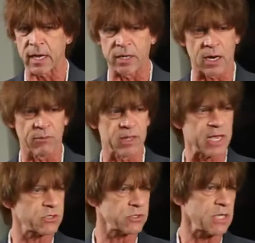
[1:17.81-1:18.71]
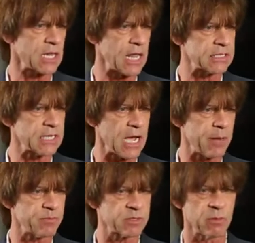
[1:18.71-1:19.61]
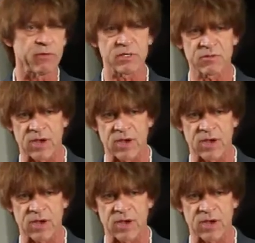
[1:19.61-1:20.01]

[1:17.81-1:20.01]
I realize there's not a lot of time. Some of us